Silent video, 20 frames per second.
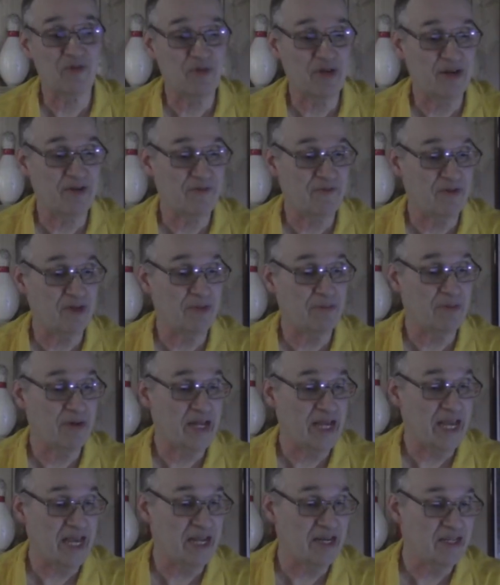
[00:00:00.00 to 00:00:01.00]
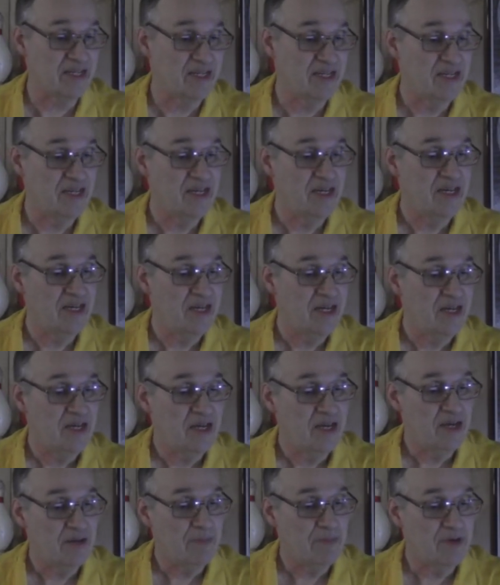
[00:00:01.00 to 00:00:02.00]
square foot plant,
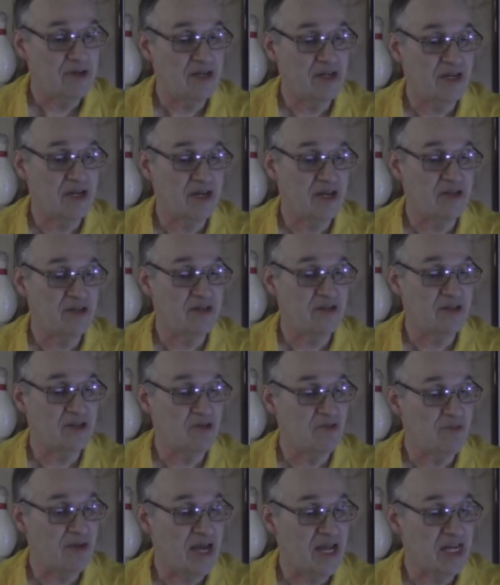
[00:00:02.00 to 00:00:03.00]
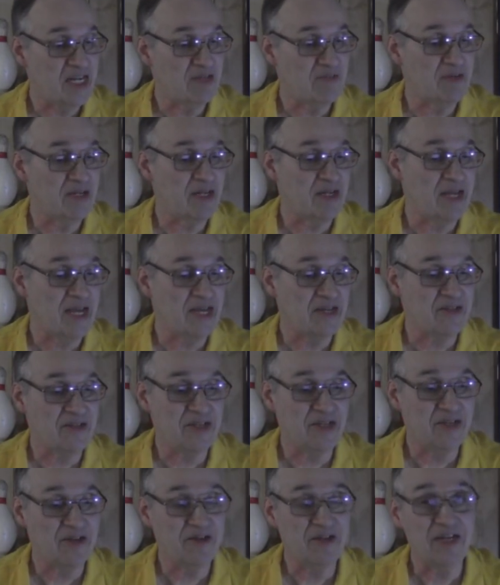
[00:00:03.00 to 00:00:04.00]
put under new management last
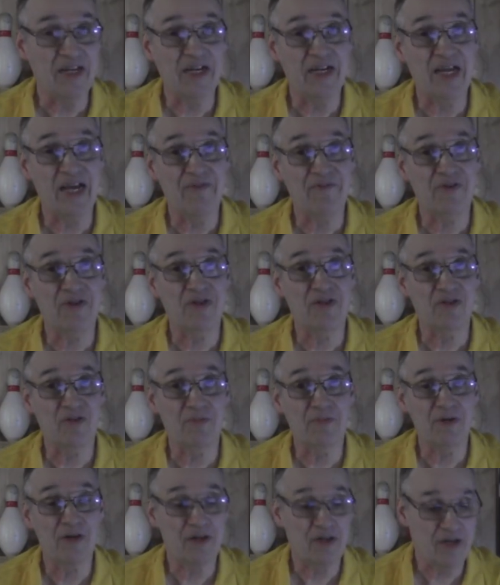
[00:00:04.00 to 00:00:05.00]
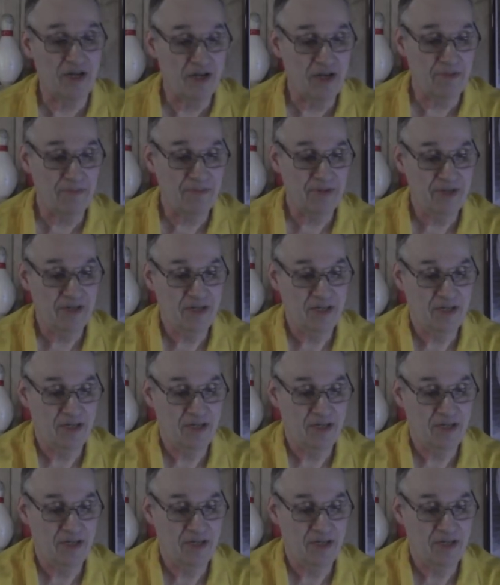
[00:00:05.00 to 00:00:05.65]
year in an effort to perk up.